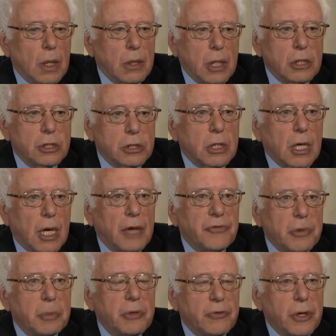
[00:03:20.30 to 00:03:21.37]
Well, I think she's going to
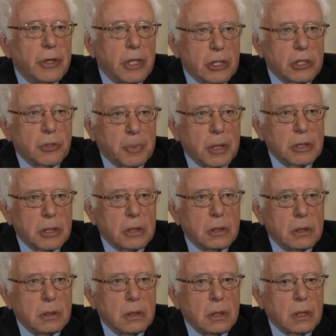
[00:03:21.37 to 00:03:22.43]
have to be very explicit
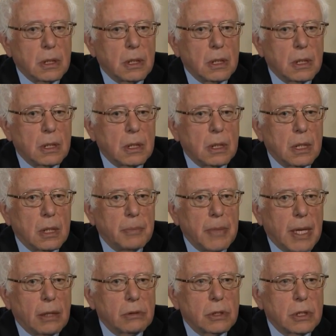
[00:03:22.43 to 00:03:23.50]

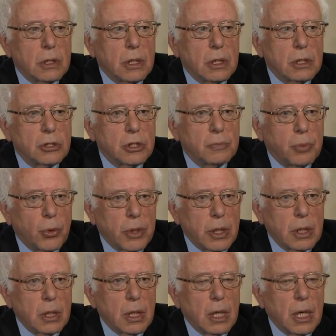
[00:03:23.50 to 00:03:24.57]
about
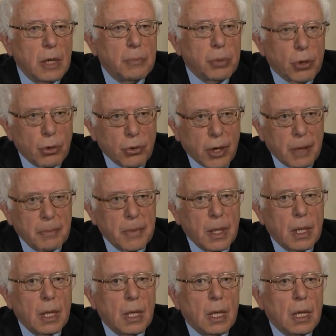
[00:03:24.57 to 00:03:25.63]
supporting a program
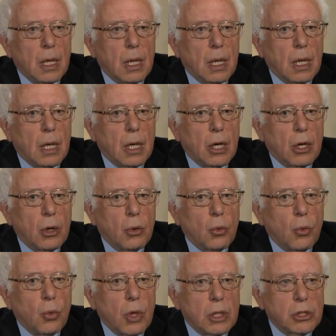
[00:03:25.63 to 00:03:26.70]

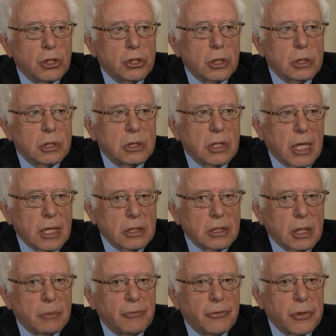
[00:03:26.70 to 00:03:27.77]
which
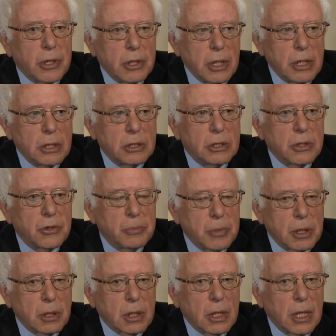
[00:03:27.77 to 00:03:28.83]
stands up for the needs of the
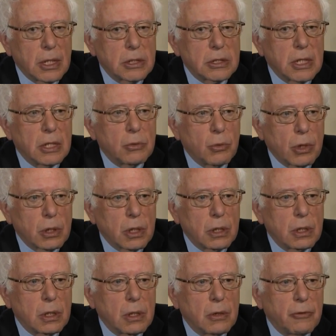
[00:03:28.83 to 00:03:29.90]
middle class and
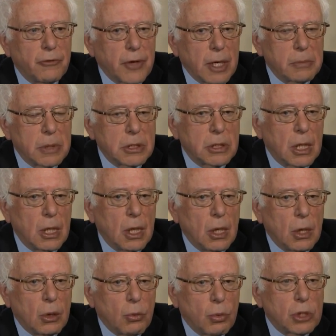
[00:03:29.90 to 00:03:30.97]
working families,
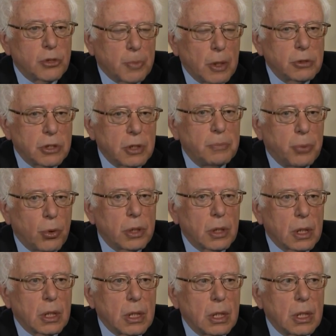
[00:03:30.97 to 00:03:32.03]
which most
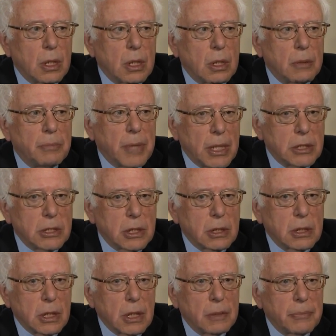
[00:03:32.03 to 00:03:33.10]
importantly makes
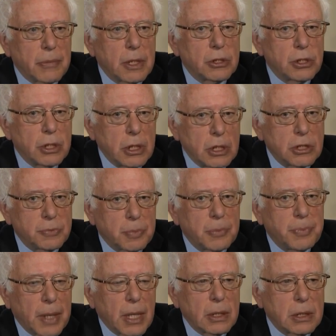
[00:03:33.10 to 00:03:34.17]
it clear that she is
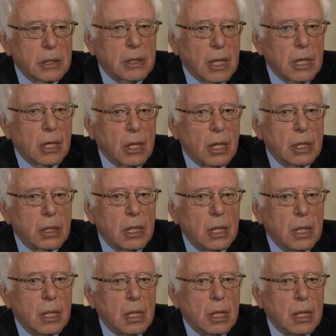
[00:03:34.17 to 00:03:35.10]
prepared to take on